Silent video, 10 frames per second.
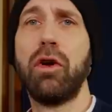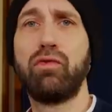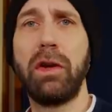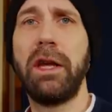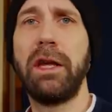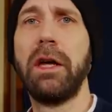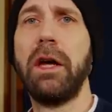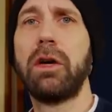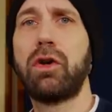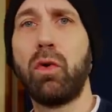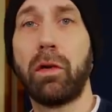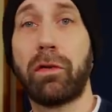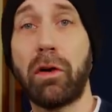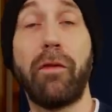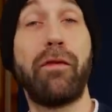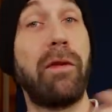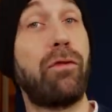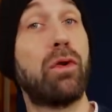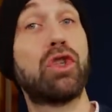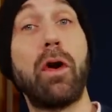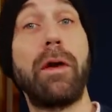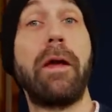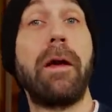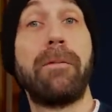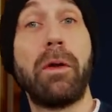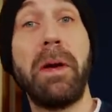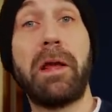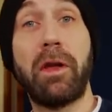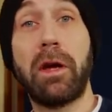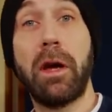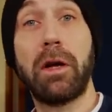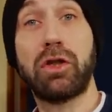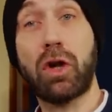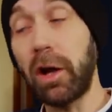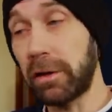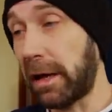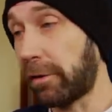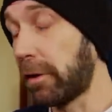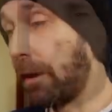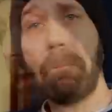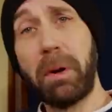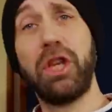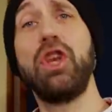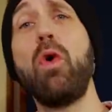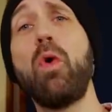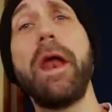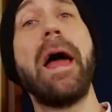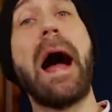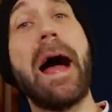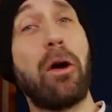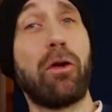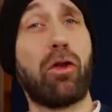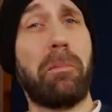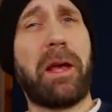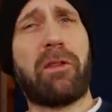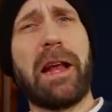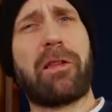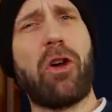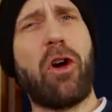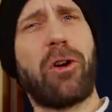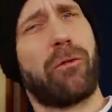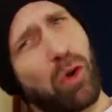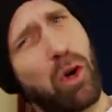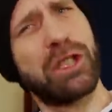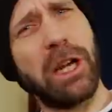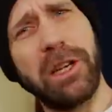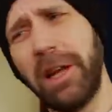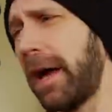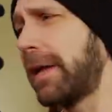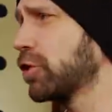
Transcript: really cool stuff if you join the mixing contest. But you know what? I also mixed that song. Of course I did. And